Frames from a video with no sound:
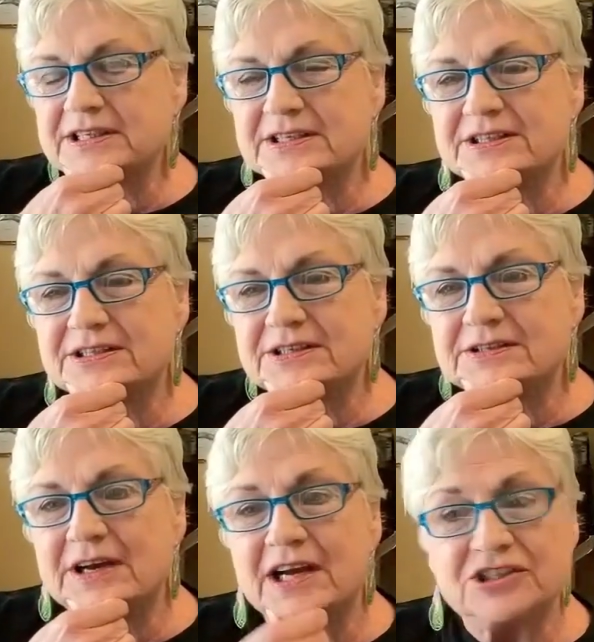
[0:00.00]
did,
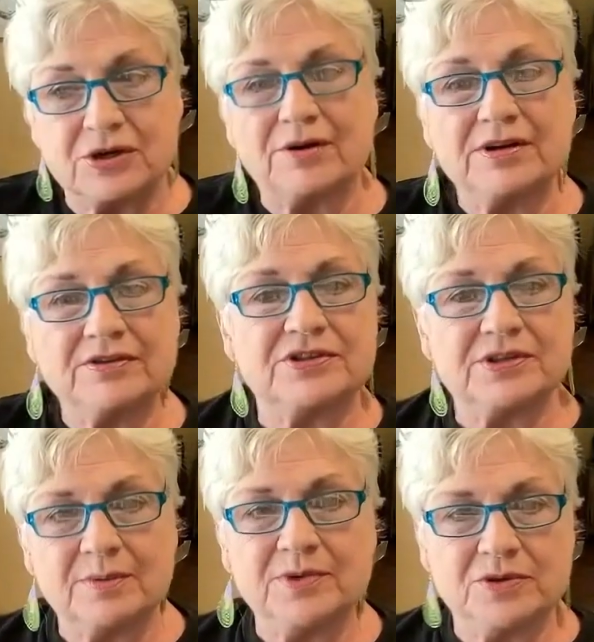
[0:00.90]
I started the
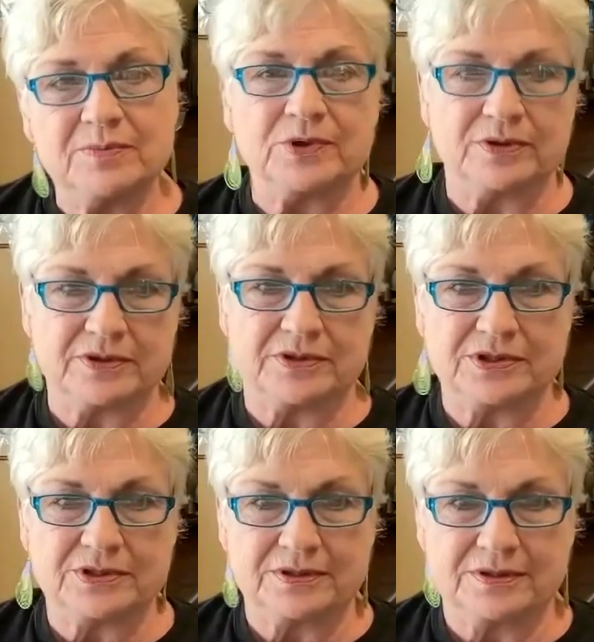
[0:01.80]
Sarah
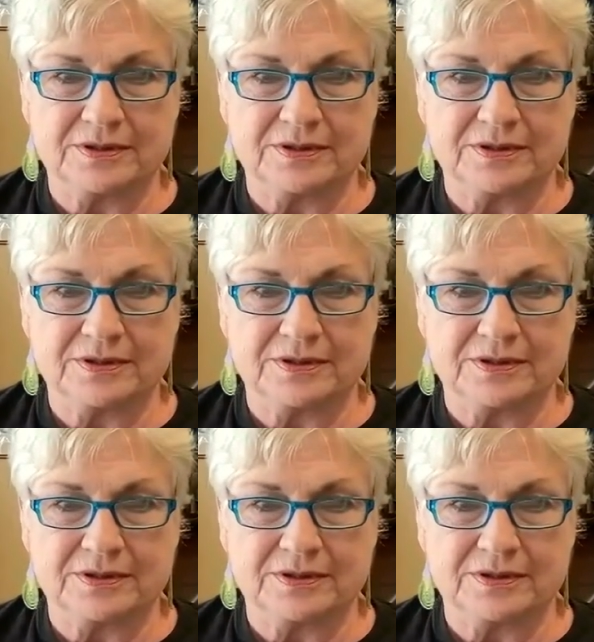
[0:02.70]
books.